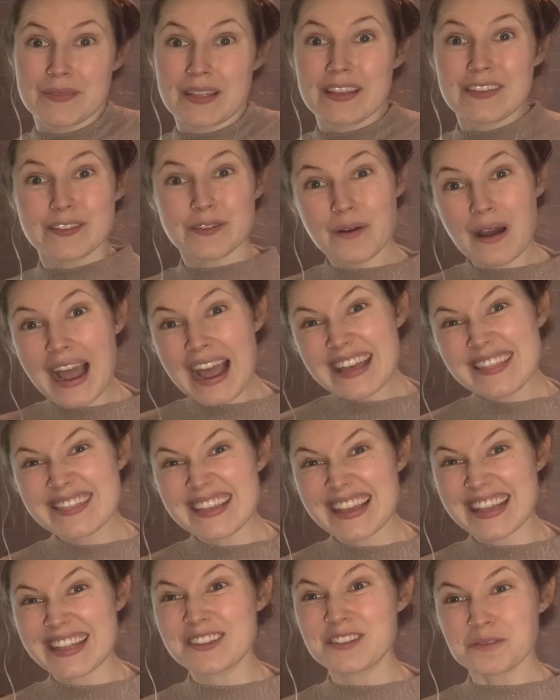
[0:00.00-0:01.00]
So I
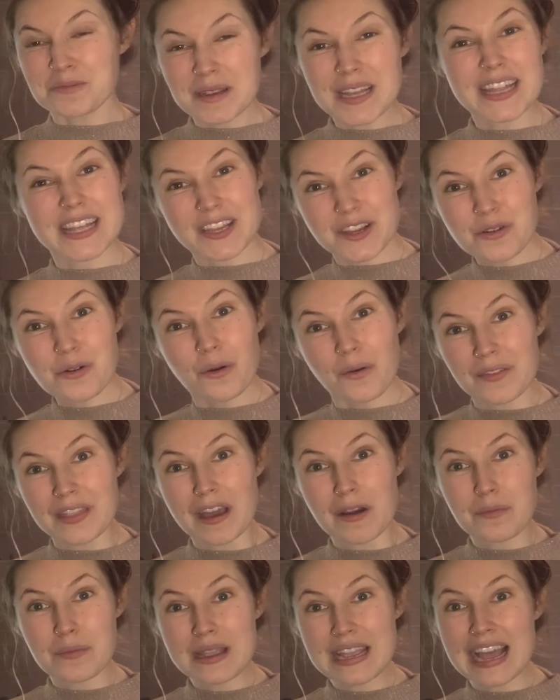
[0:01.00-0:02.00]
think it's really cool
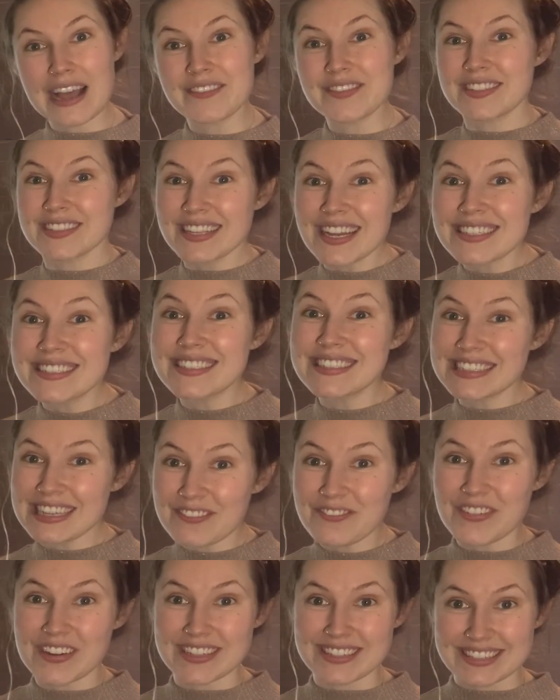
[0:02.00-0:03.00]
that we have such
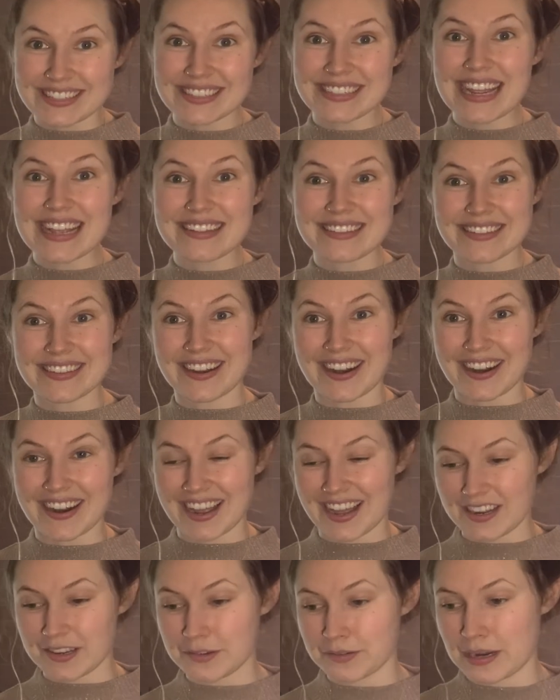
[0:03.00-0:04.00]
different states in our country.